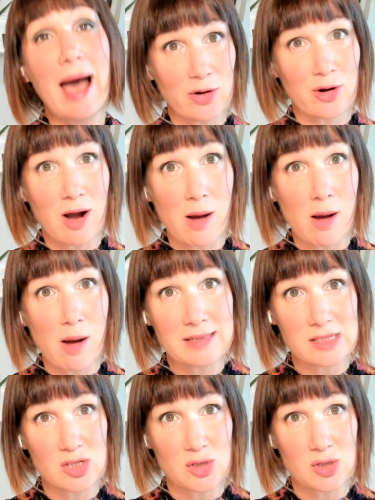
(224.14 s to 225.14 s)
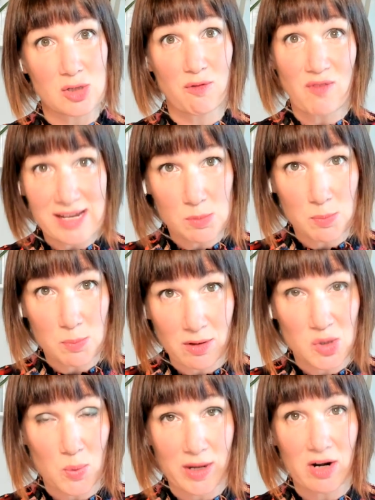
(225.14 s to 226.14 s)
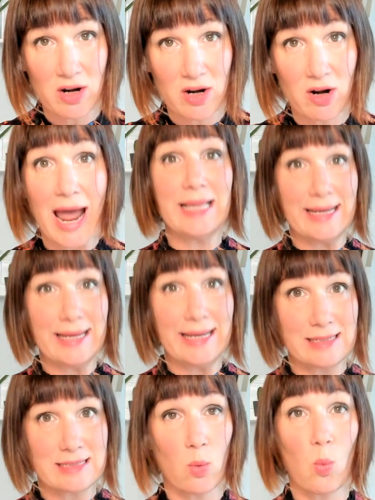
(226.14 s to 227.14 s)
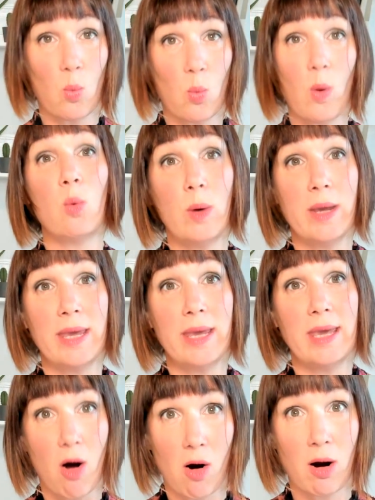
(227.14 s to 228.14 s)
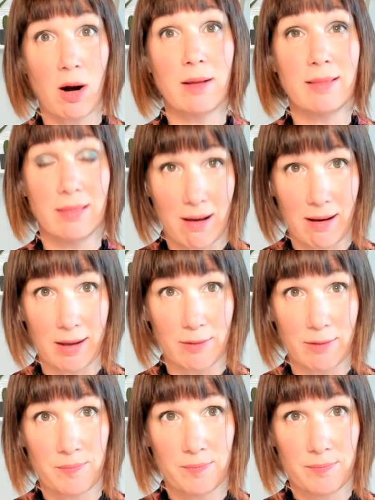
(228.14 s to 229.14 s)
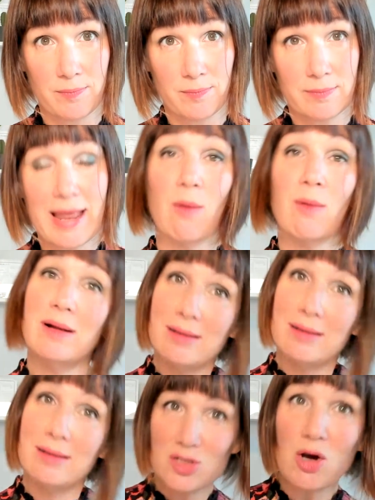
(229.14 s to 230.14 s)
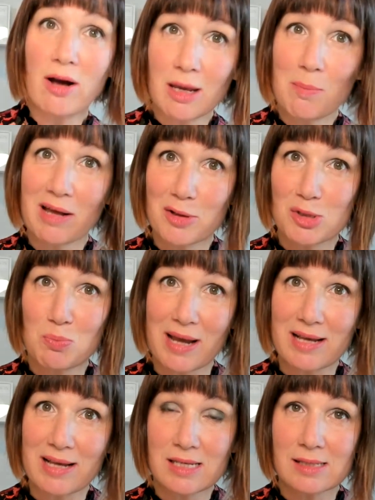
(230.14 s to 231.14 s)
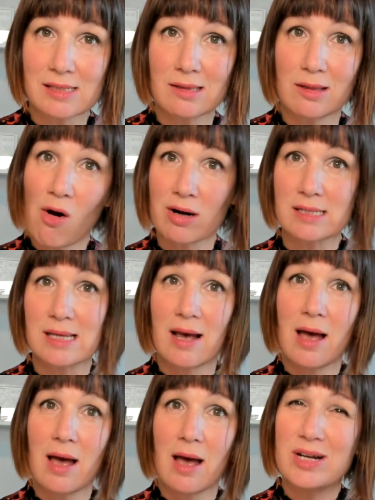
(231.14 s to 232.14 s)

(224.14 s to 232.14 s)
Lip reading: by adding your comments to Facebook, Twitter, and LinkedIn, where we are live. Now, talking about those basics, Lars,